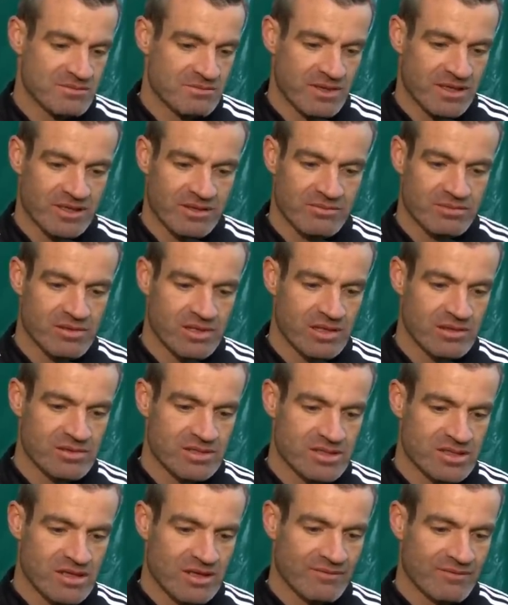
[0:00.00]
We're making
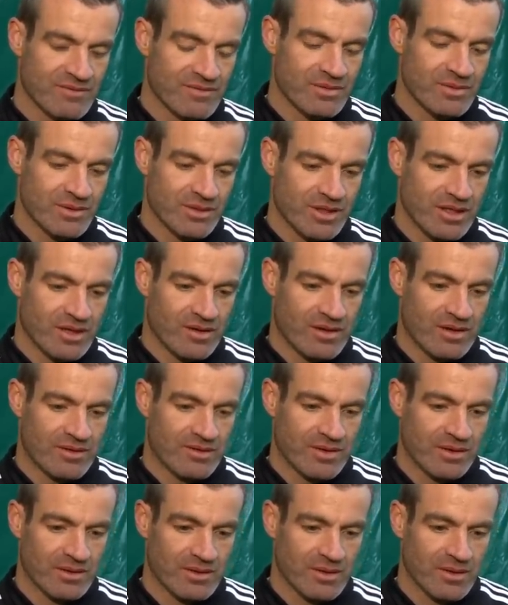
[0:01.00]
progress going forward. You know, I
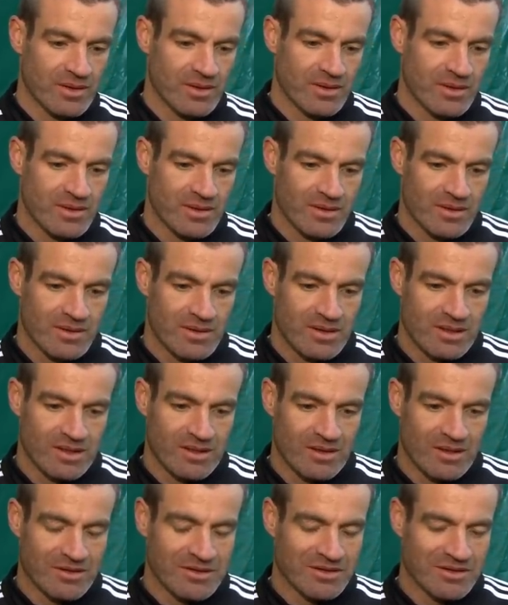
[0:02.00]
think
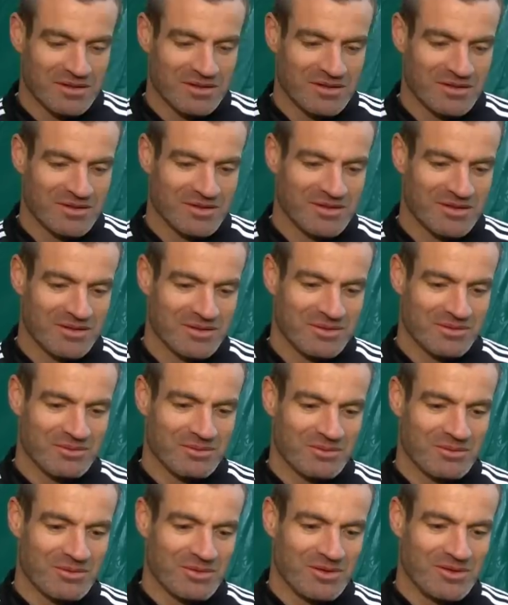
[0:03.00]
you know, I think there's
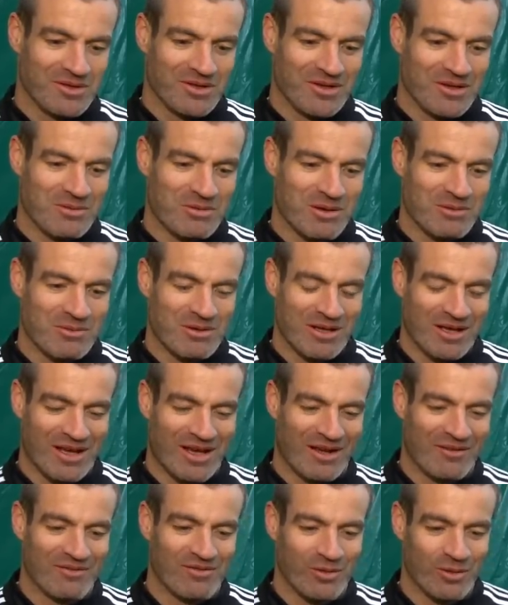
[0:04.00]
there's only probably
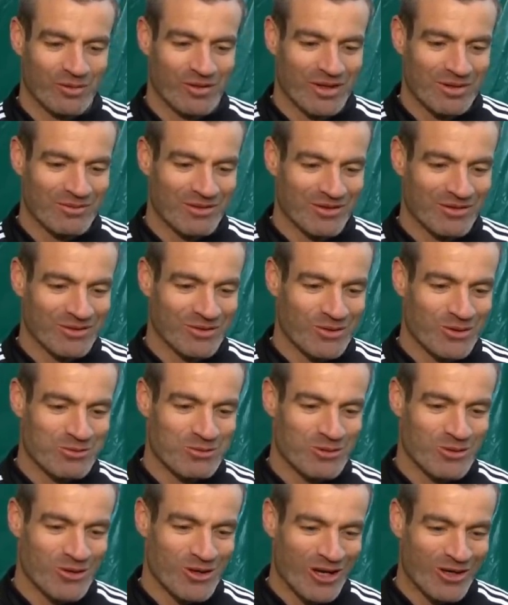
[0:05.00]
uh, four teams that have scored
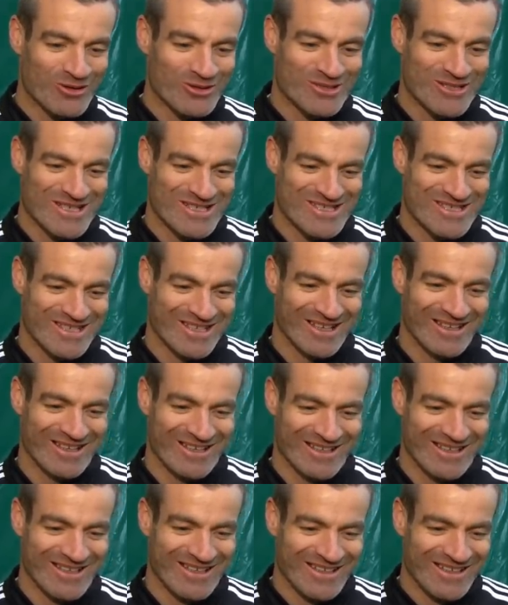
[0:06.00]
more goals than us in the
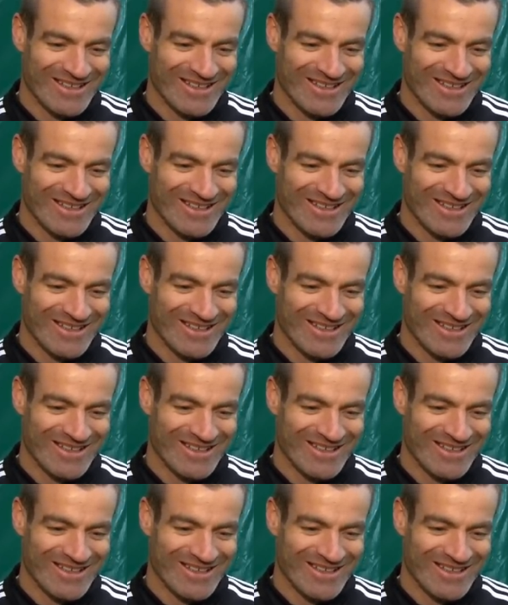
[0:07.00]
league.